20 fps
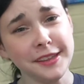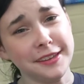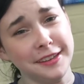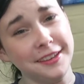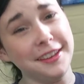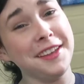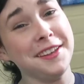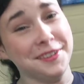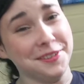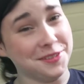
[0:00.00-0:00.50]

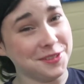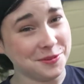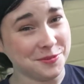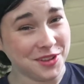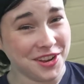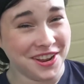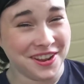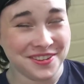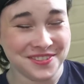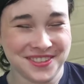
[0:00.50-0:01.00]
again,
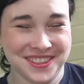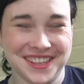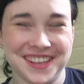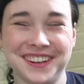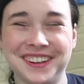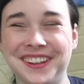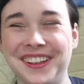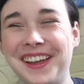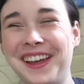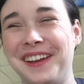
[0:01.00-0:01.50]
something I've said
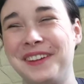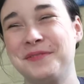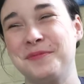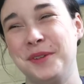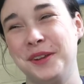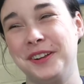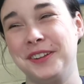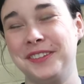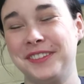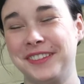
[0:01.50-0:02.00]
a lot,
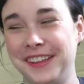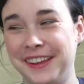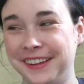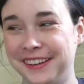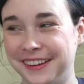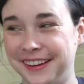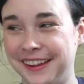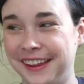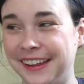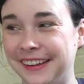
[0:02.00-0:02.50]
but I'll say
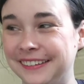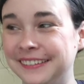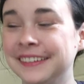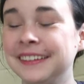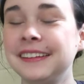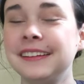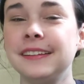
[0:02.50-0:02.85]
it again,